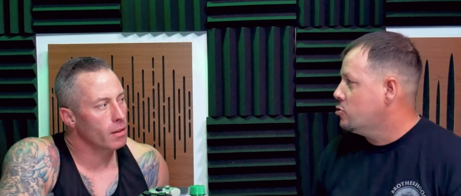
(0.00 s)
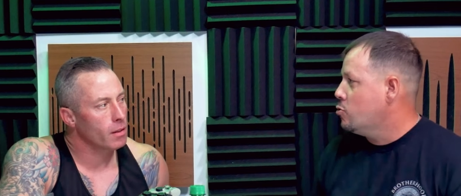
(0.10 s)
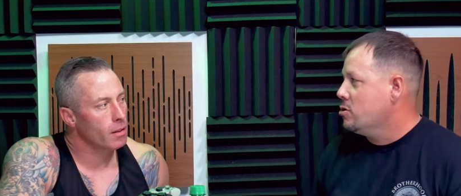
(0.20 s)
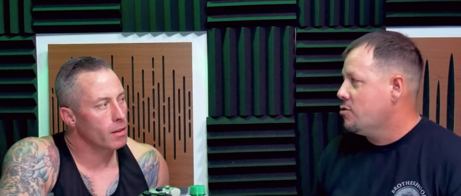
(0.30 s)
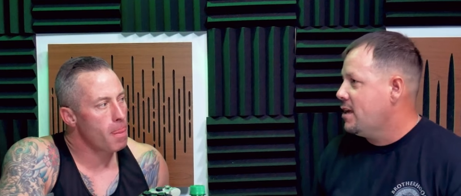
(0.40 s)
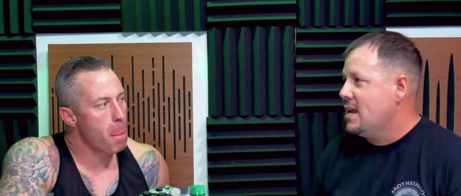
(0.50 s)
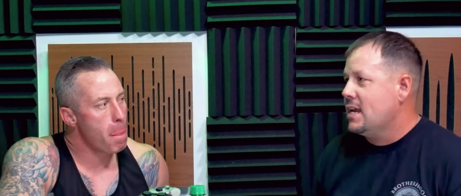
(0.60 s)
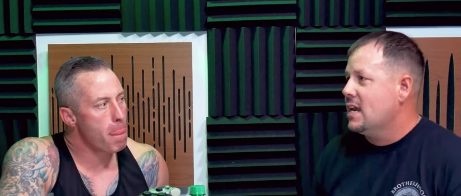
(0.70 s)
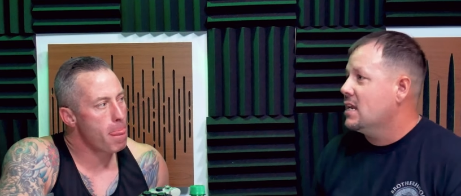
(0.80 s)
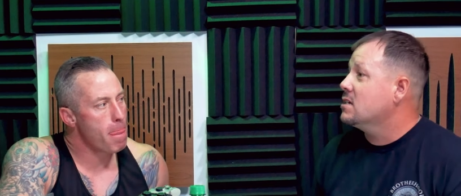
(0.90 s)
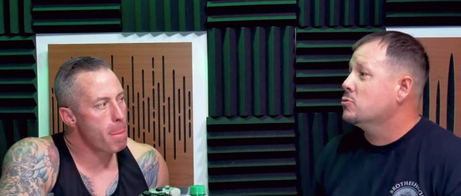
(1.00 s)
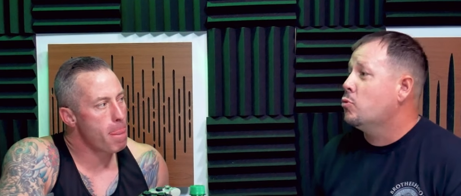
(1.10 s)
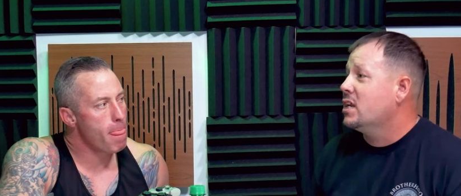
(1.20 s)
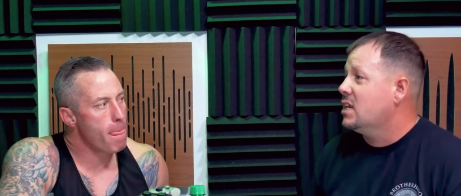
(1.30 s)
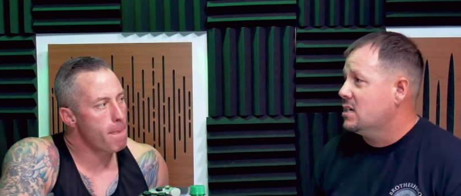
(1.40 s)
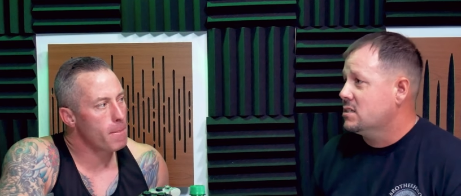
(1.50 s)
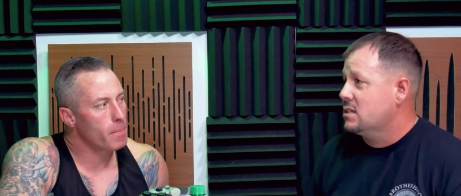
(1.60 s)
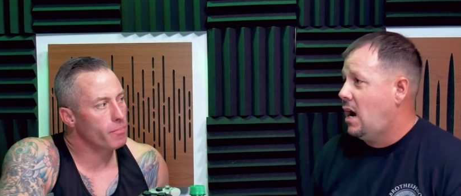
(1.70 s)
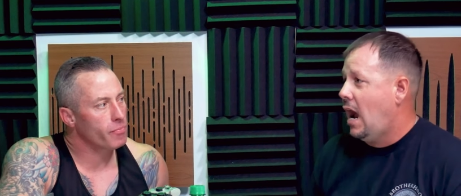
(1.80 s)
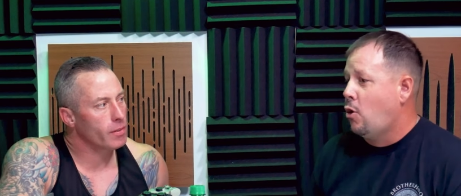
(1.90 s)
Speaker 1: are doing your thing. It is what it is.
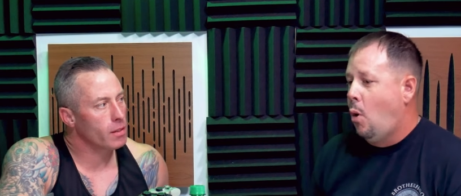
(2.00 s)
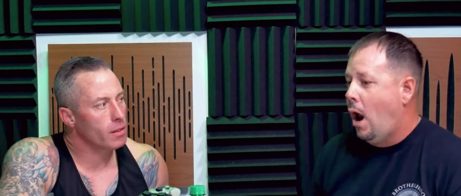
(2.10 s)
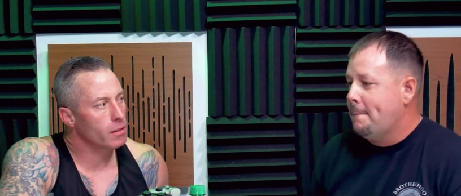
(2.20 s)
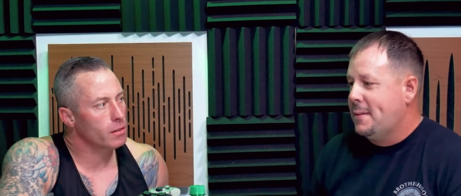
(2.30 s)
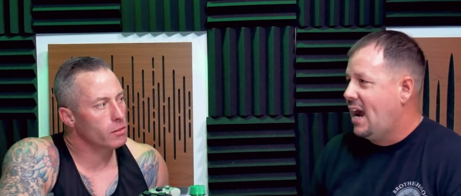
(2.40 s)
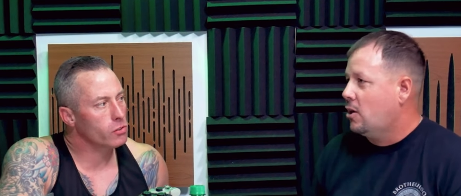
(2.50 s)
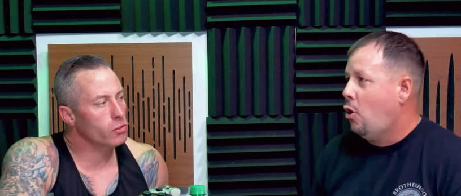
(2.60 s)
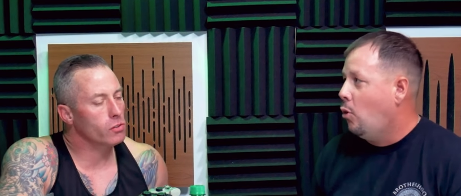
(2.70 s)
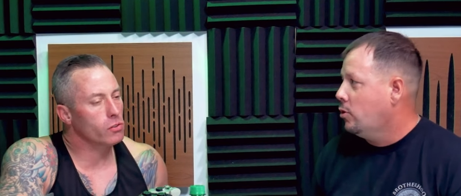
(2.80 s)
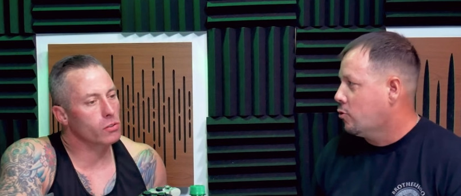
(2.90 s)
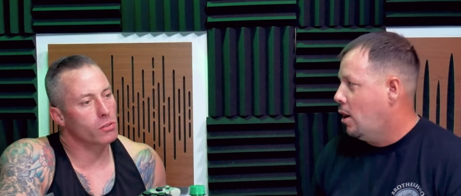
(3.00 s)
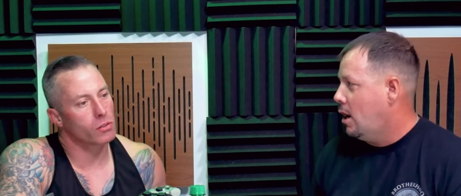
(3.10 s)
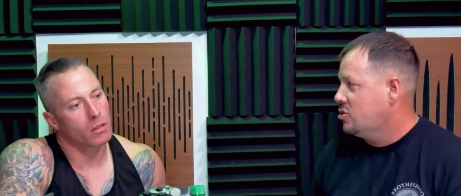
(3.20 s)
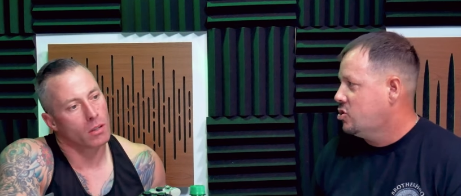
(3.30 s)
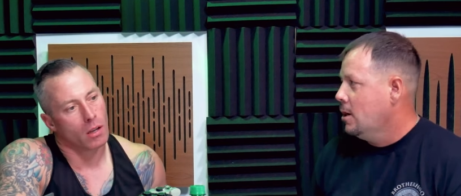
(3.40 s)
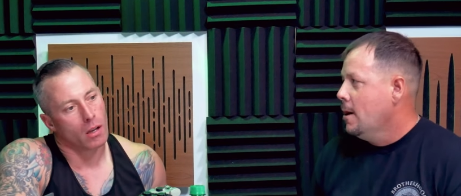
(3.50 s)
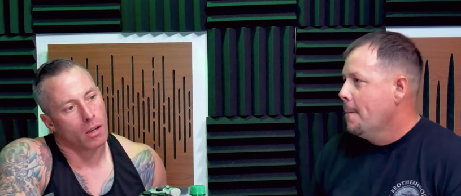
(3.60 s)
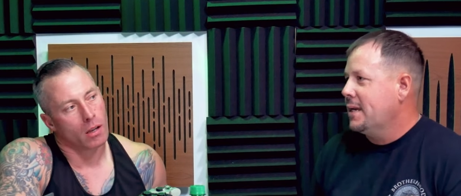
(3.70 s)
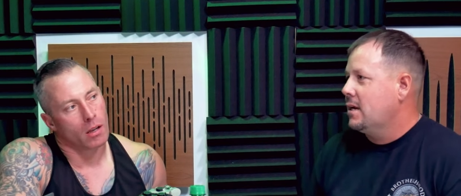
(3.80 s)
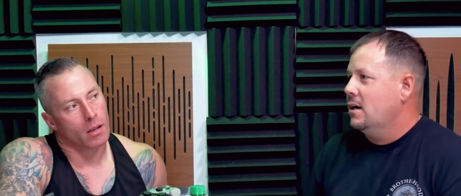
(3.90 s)
I go, I'm not going to hold a grudge
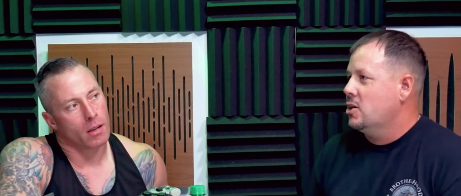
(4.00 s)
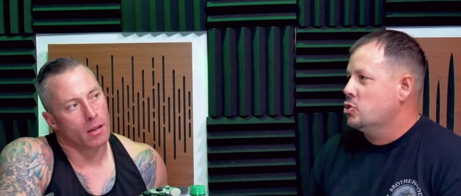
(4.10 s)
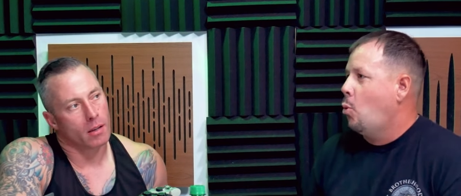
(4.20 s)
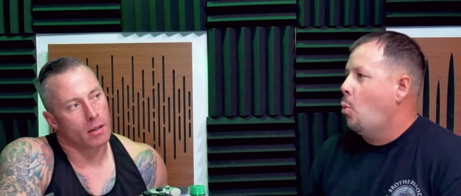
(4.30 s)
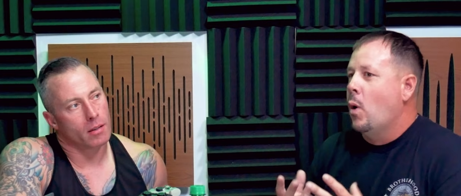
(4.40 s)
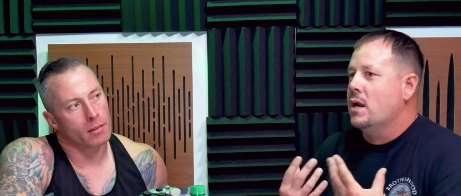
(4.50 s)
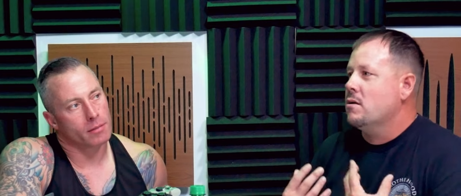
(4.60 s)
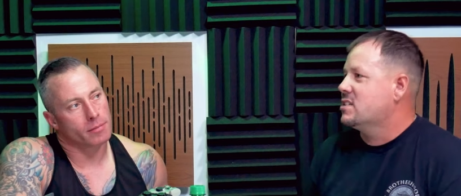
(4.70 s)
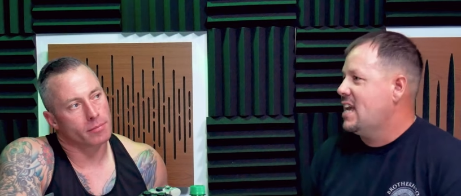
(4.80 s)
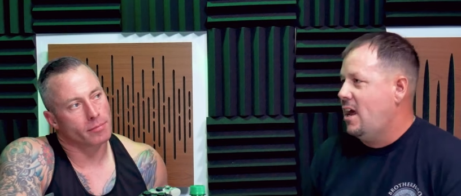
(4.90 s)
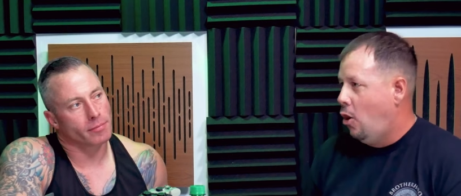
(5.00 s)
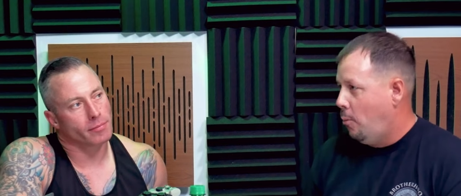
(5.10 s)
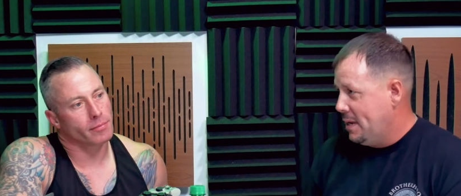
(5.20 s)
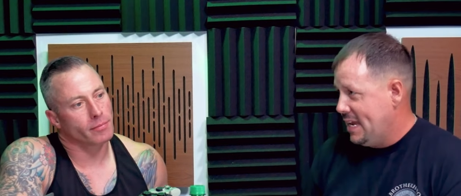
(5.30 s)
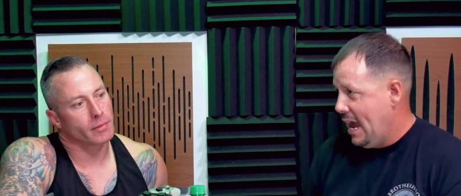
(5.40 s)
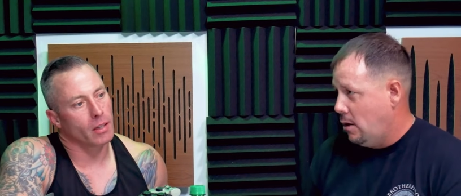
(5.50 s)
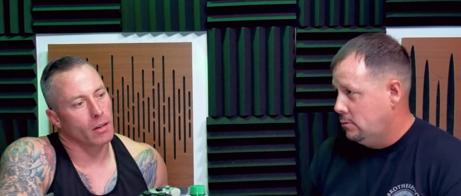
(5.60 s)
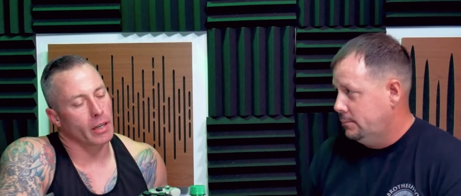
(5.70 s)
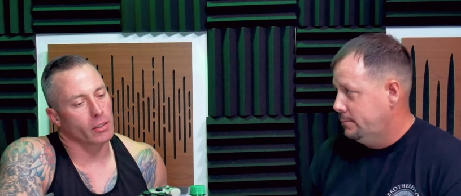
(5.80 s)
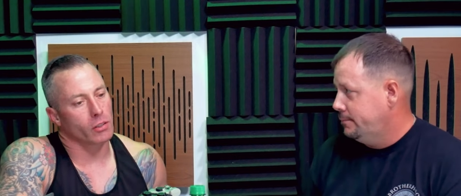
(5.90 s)
because where does that help me out?
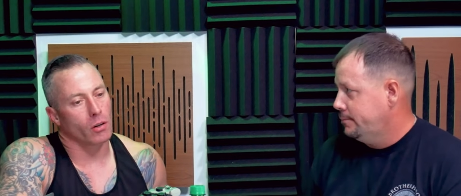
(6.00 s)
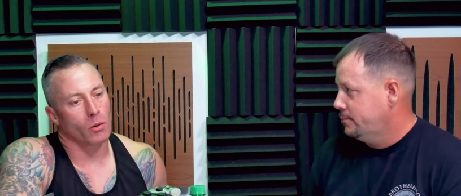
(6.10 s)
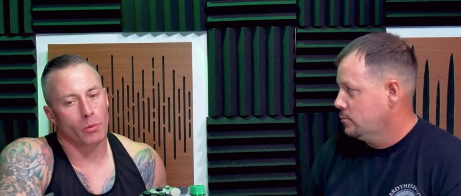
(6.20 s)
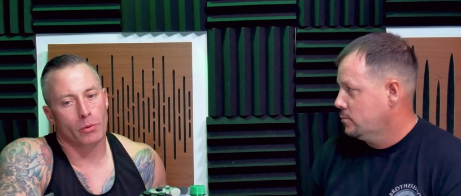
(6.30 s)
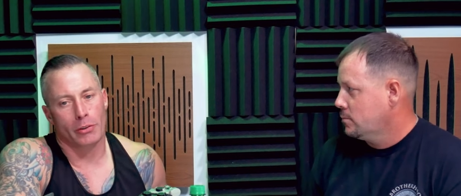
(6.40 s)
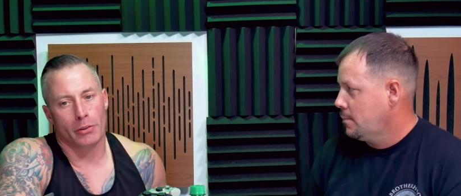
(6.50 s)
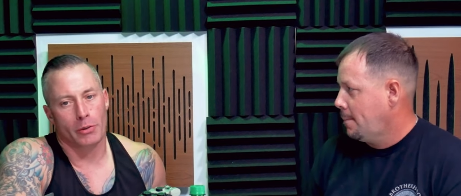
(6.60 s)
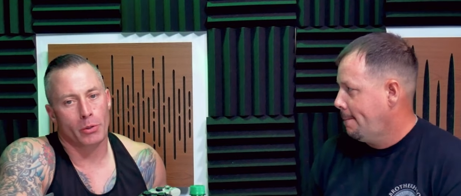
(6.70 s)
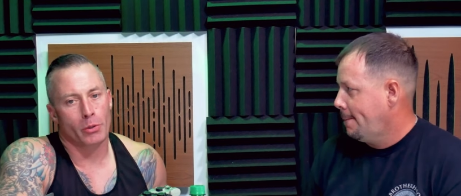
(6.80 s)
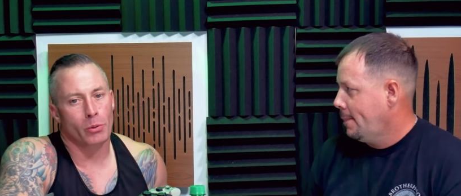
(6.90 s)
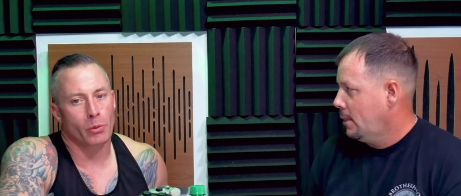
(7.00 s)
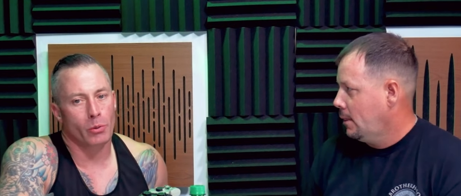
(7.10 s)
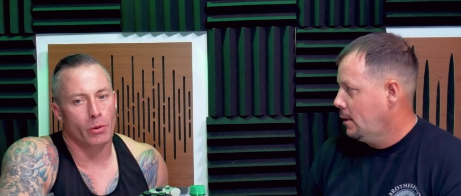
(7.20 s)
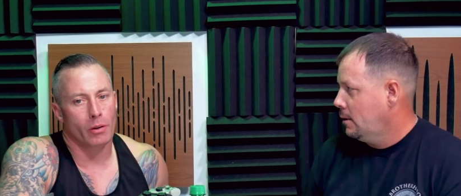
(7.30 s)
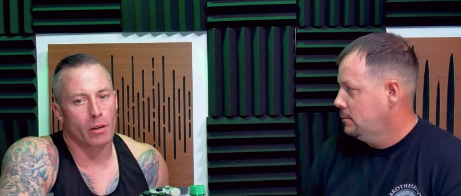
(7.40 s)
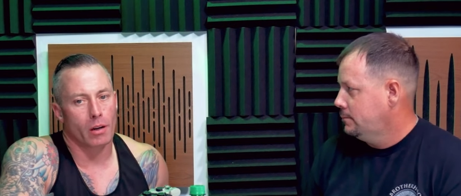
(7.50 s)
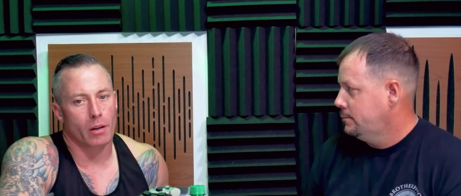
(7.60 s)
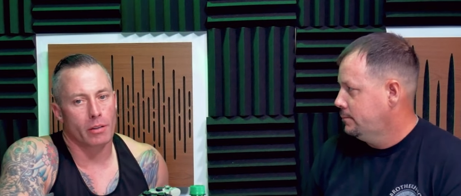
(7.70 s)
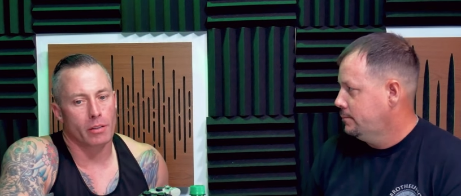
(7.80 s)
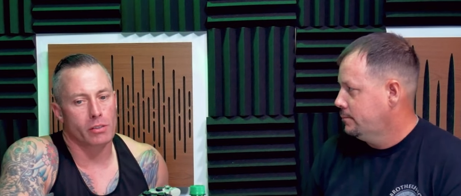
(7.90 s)
Speaker 2: Okay. So you
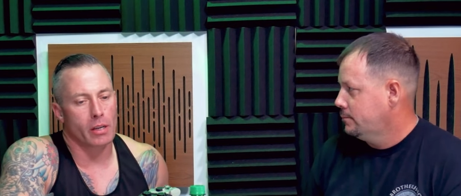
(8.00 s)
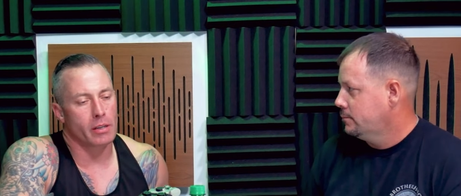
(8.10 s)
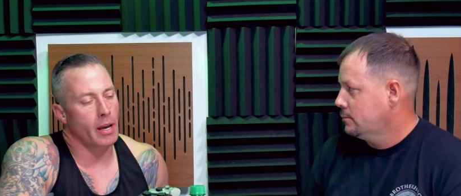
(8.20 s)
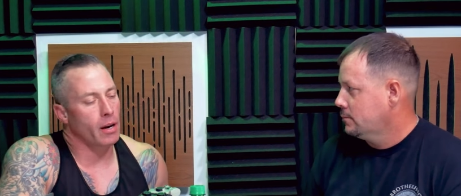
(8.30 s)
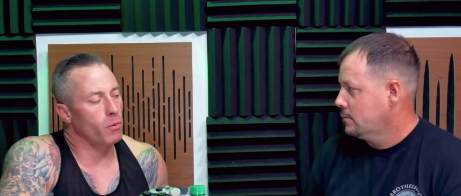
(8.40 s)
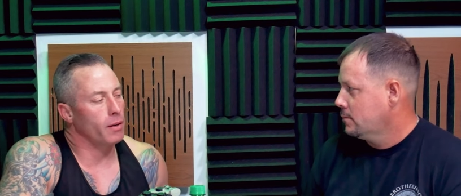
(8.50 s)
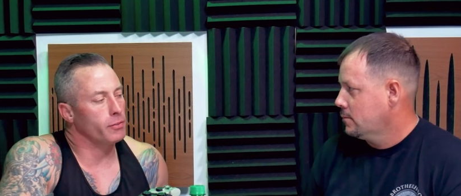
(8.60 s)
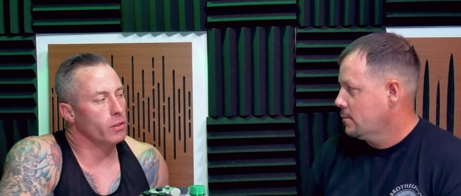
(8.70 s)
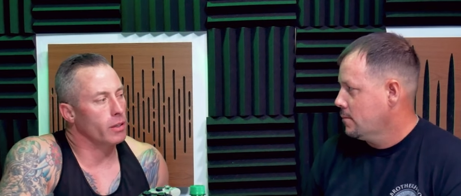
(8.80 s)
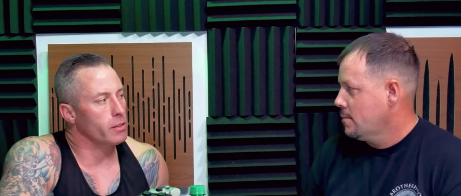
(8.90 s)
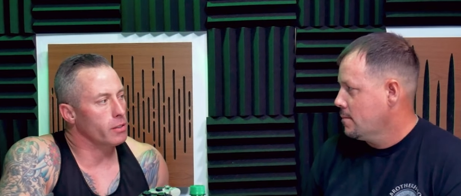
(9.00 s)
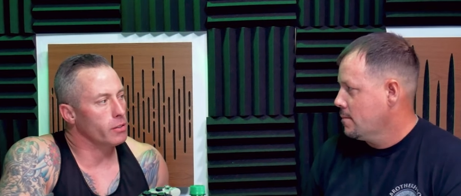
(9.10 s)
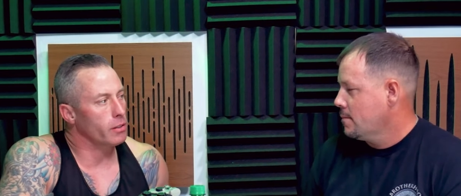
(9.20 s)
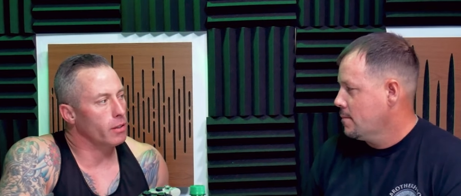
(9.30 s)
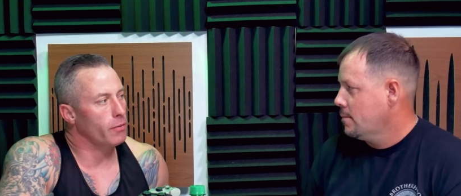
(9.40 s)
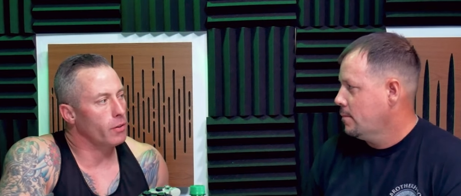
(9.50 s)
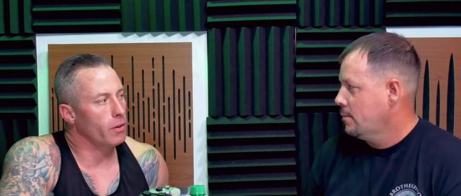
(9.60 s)
said you had a rough transition. Have you